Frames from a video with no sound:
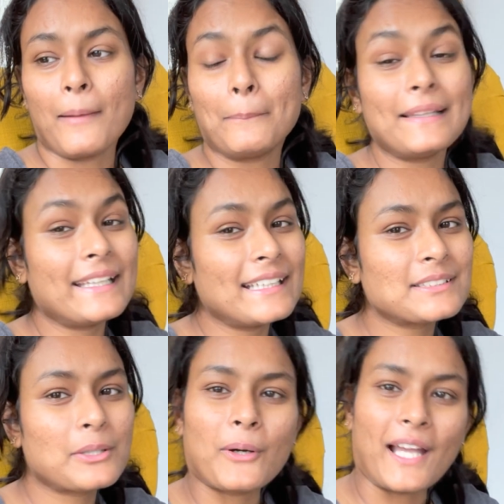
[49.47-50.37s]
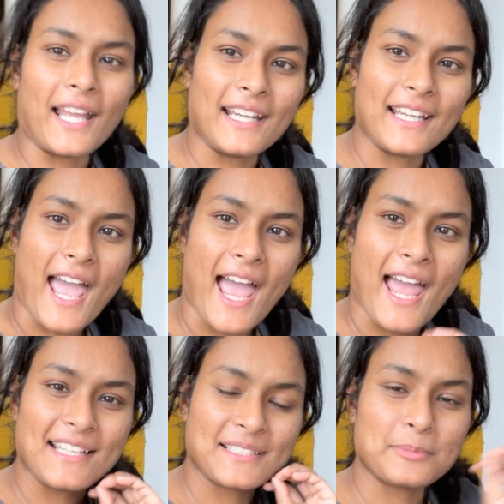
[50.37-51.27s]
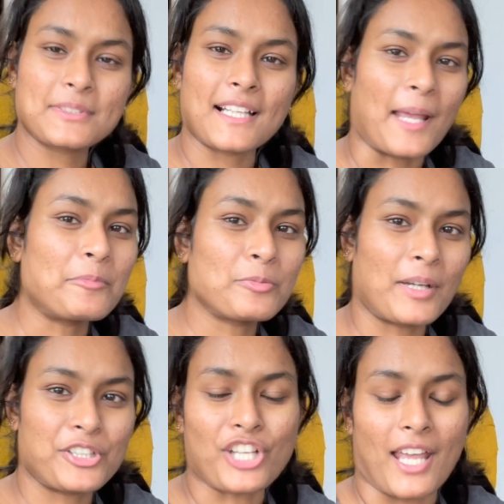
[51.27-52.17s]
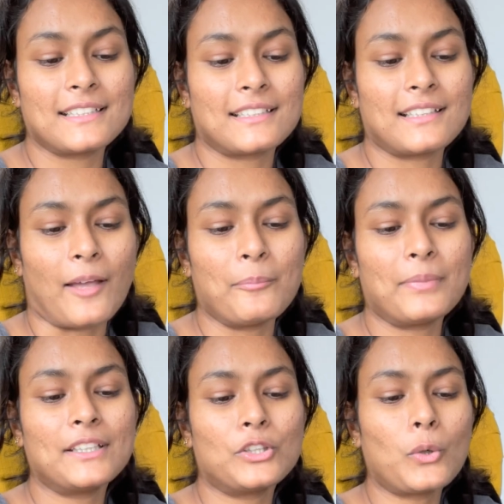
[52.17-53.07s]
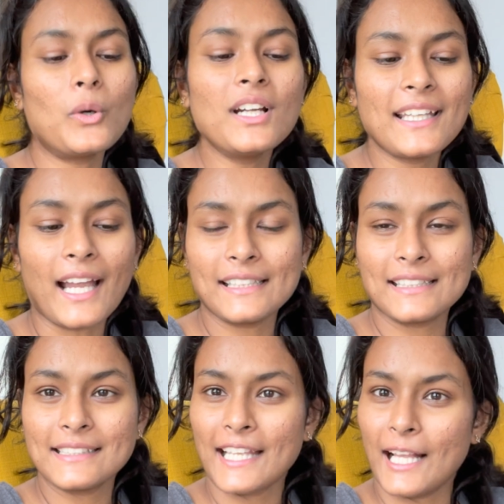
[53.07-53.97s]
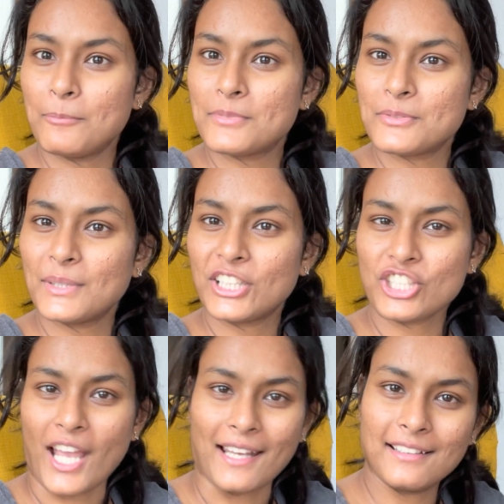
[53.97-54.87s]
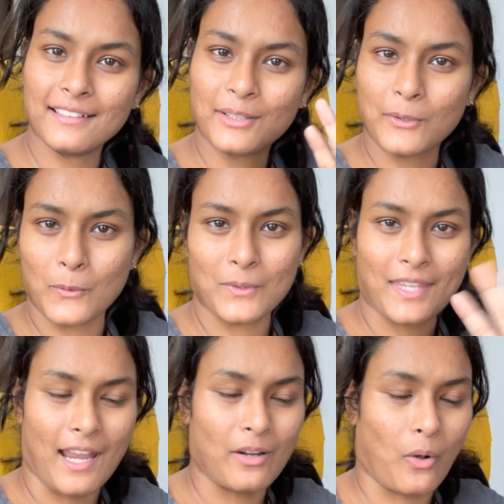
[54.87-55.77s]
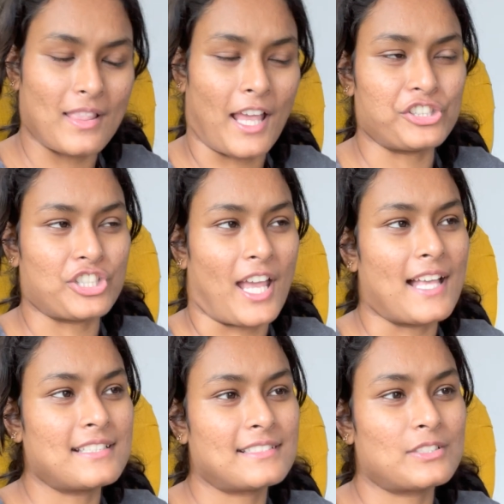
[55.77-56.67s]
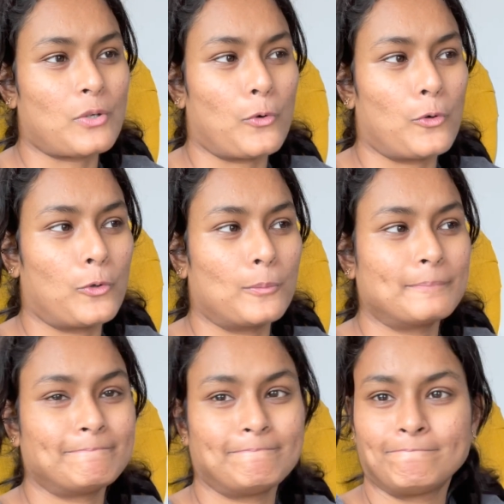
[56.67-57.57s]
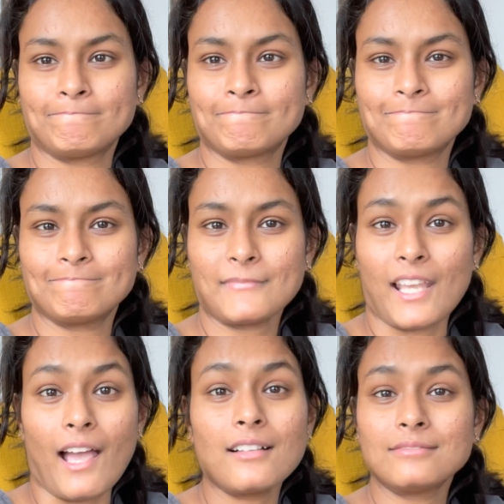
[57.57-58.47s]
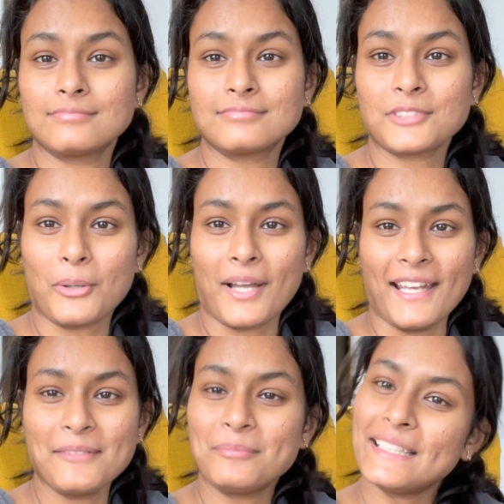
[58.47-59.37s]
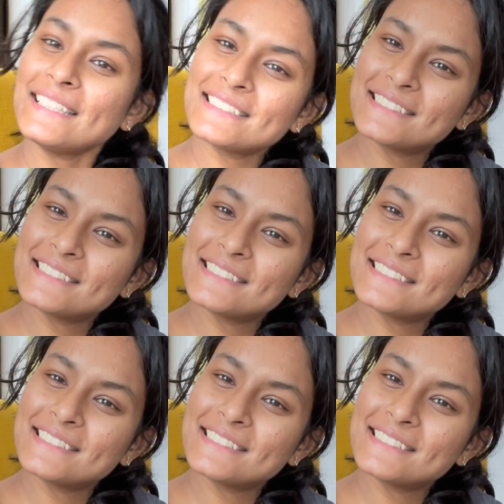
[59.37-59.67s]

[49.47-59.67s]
please go ahead and subscribe to my channel. I've been told that this helps with channel growth and all that jazz, so yeah, go ahead please.